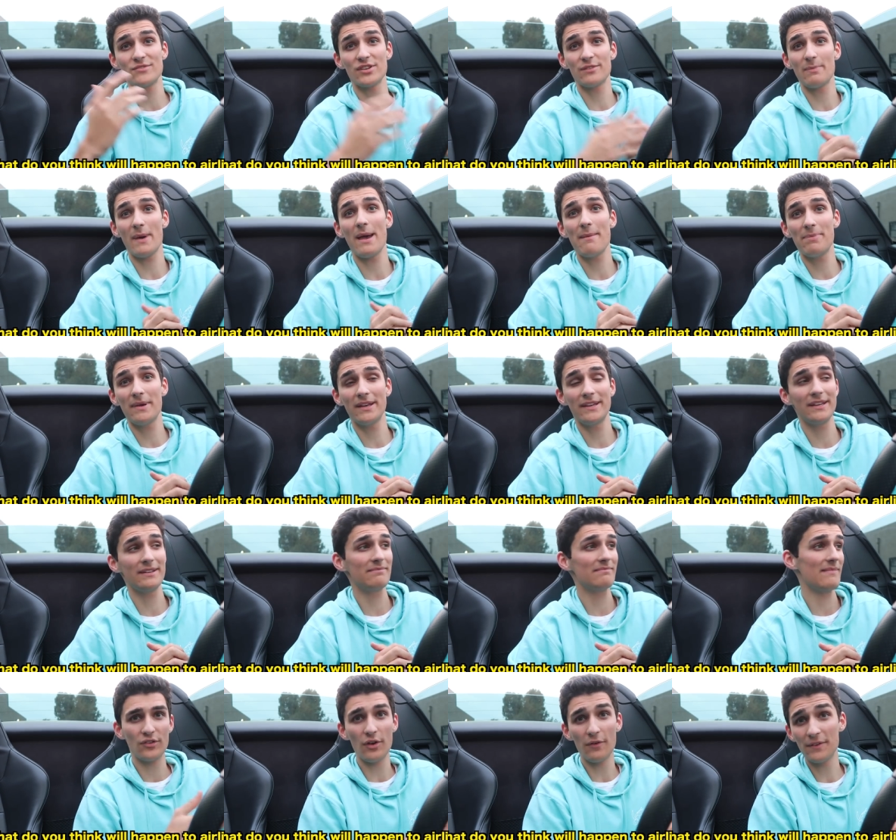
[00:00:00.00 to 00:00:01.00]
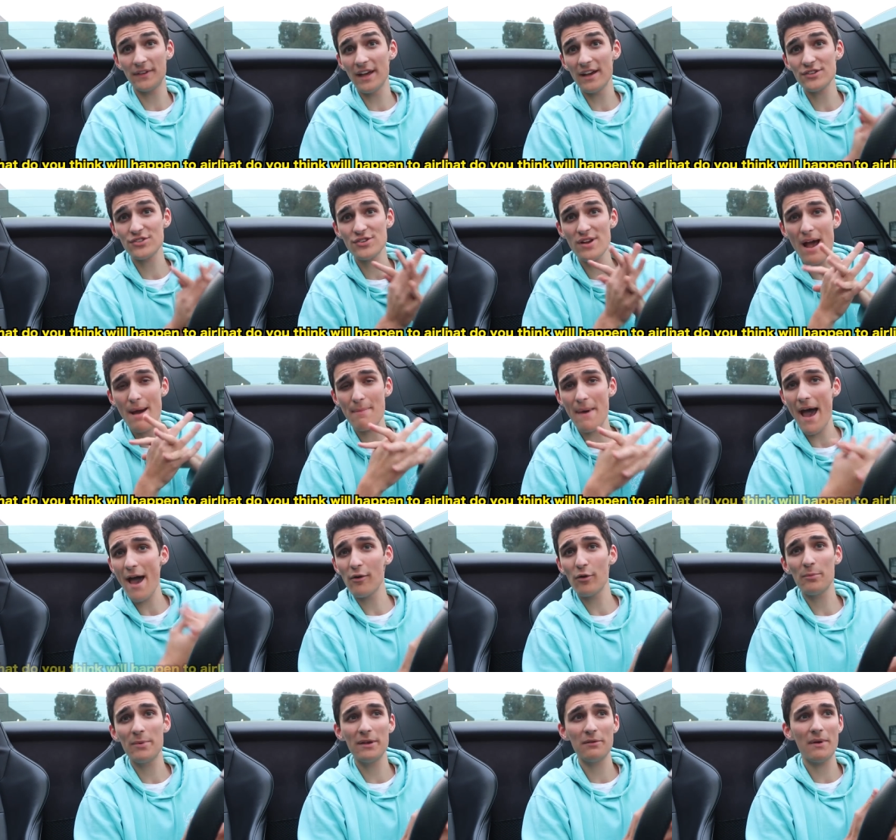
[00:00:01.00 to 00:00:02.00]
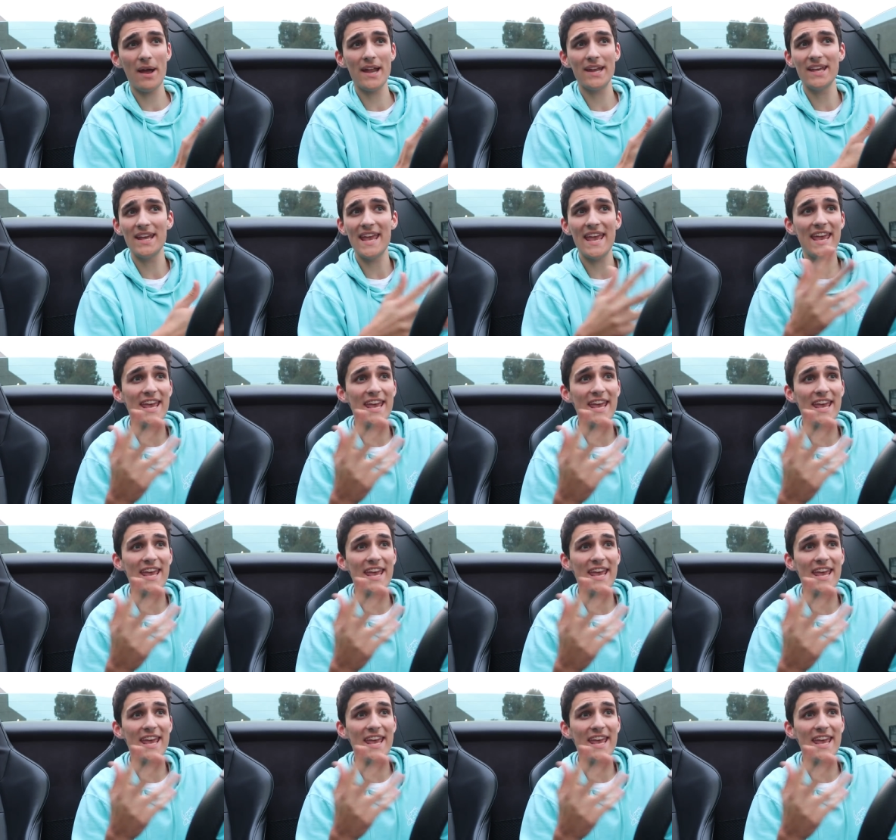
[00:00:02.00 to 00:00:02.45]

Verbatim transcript: just my opinion. So if it does drop, I will be ready.